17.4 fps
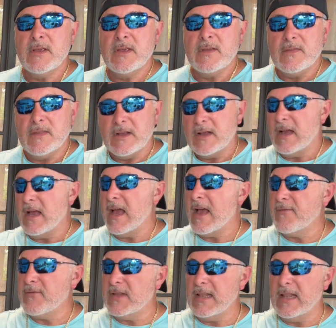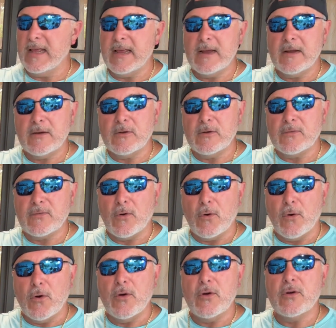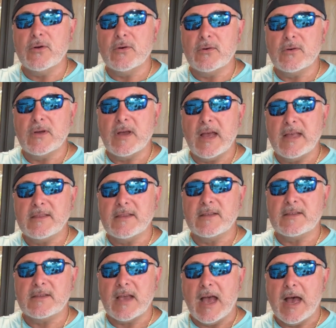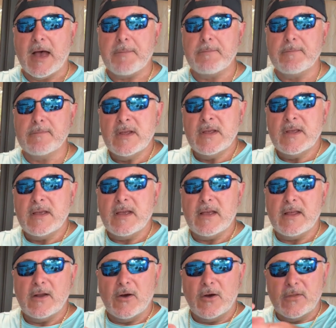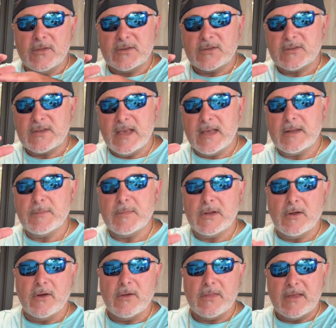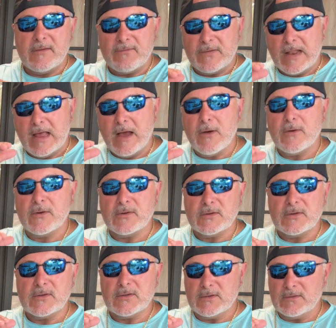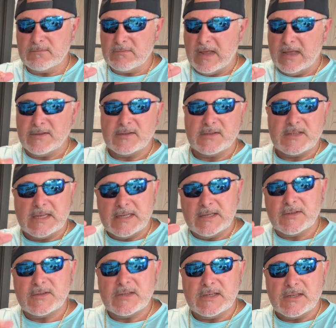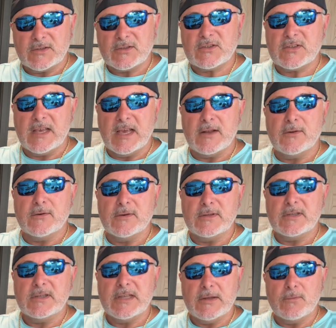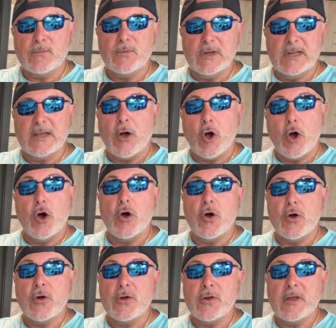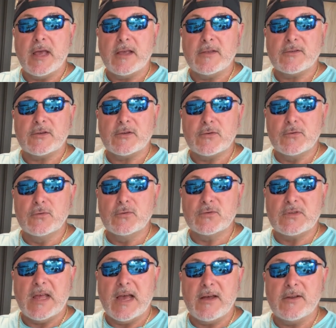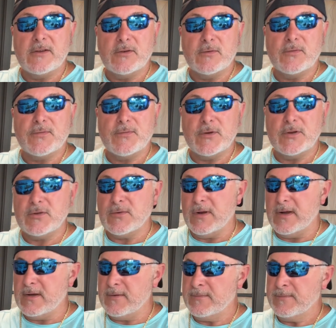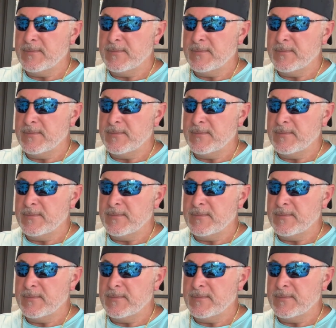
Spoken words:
they're gonna have a layer of oil at the top, and all the sediment, all that flour has a tendency to settle and get really hard as it cools down in the refrigerator.